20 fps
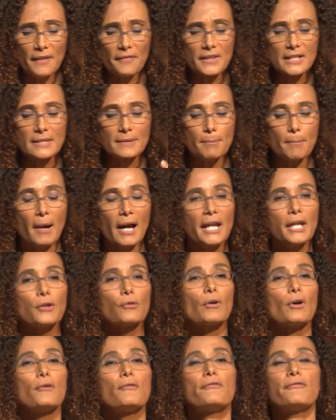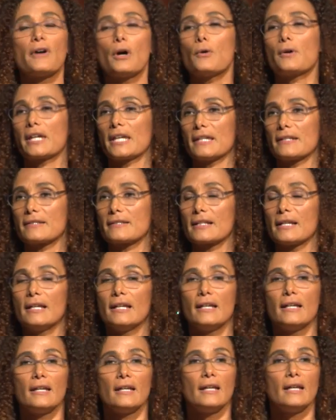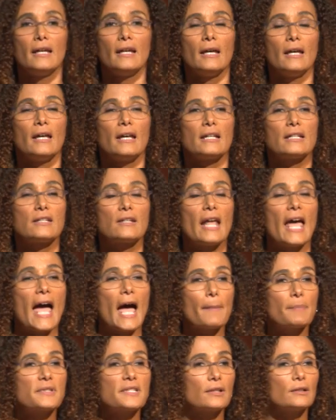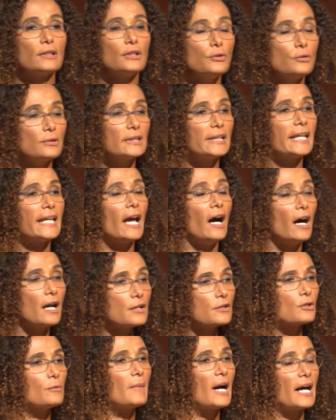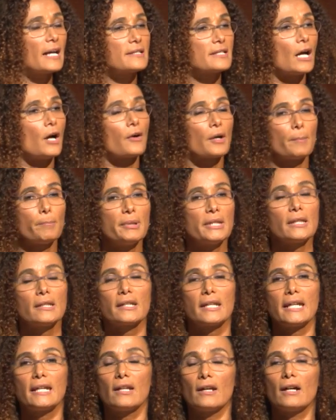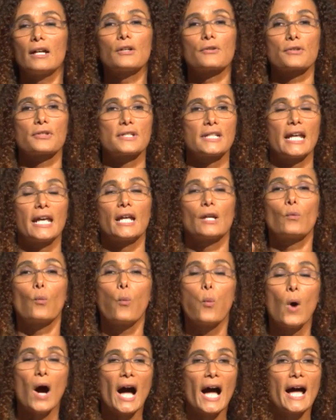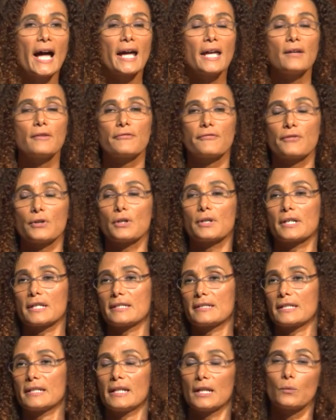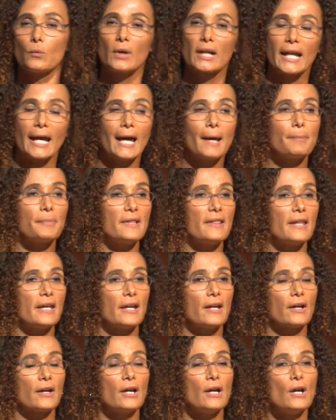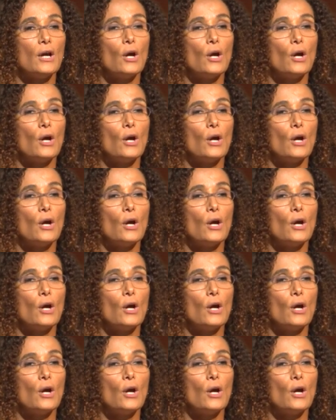This micro focus absolutely undermines our ability to understand why Ferguson and what happened there